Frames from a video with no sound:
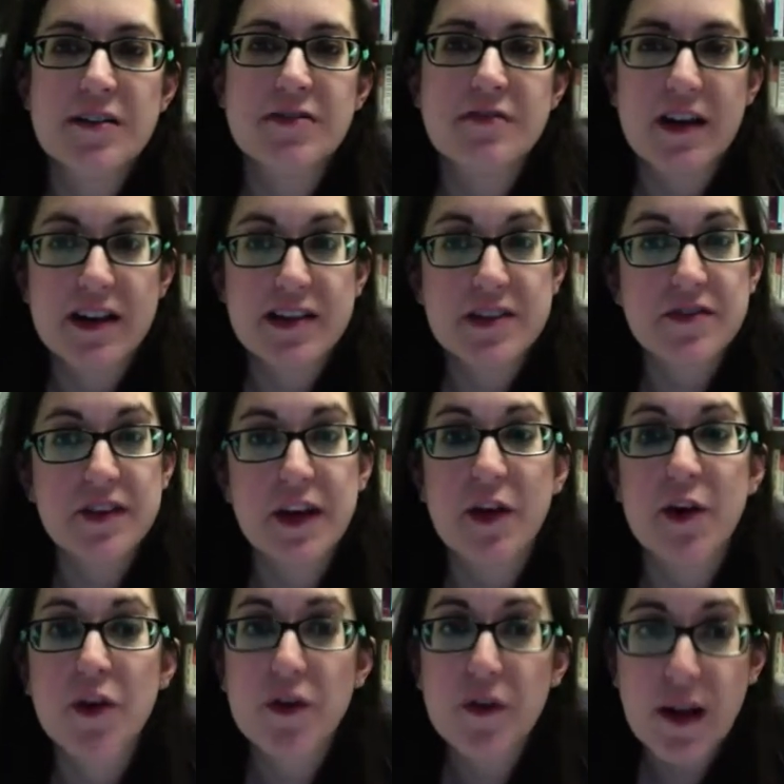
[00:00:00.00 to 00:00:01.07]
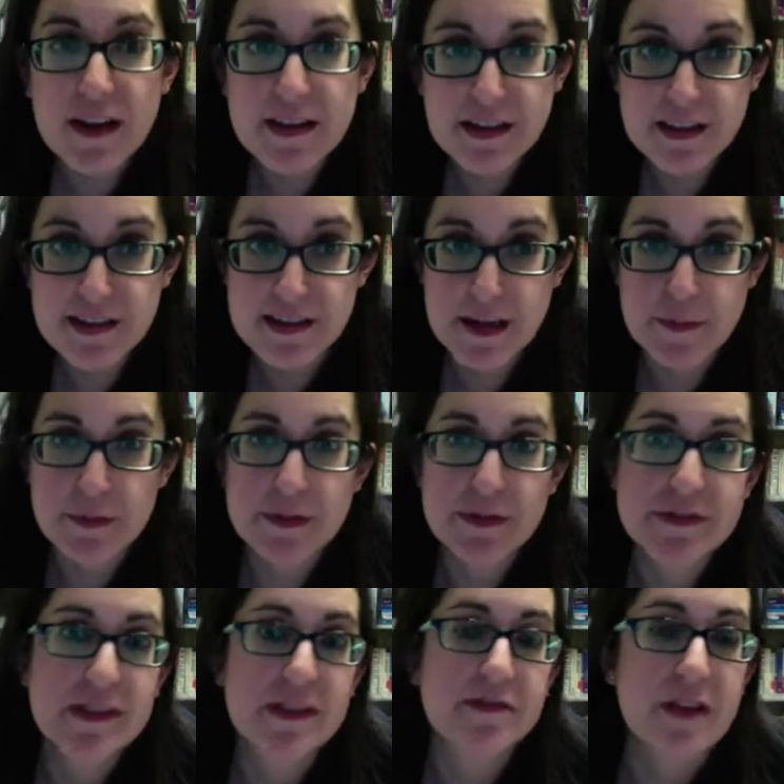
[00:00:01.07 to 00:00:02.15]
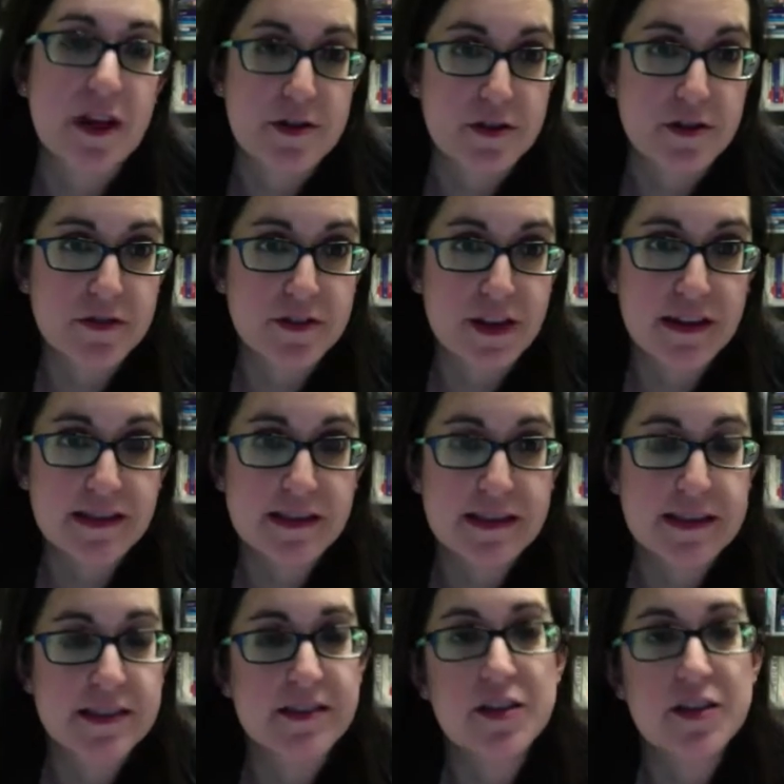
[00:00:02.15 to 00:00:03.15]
effective, and correct examples of logical fallacies.